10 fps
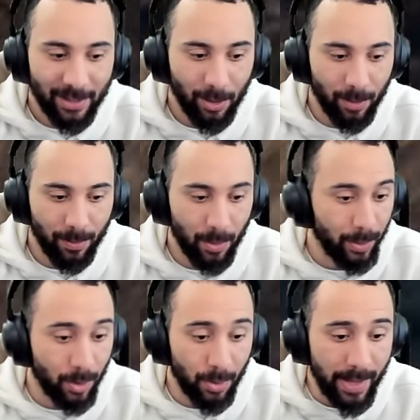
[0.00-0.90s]
oh, well,
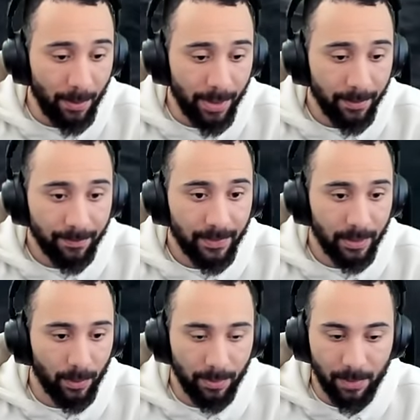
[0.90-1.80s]
we're going that way.
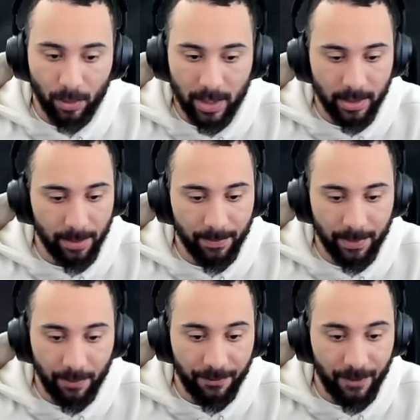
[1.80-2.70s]
Oh, okay, yep,
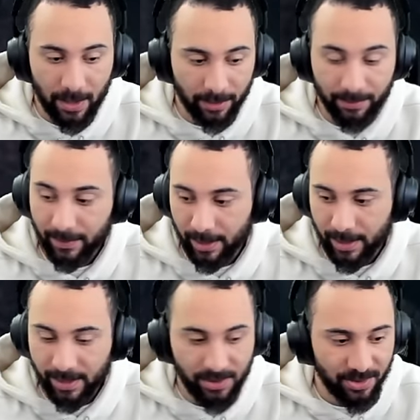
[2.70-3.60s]
no, fuck. There
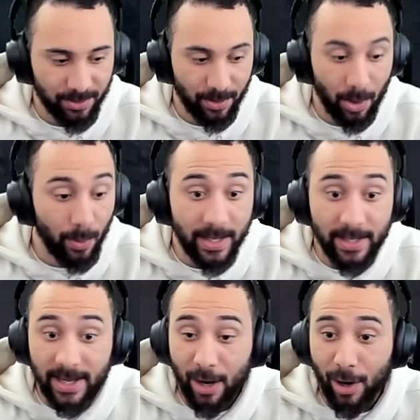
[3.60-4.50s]
it is. Oh, we
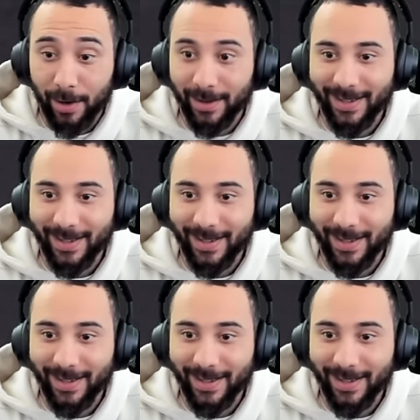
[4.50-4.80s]
didn't get hurt.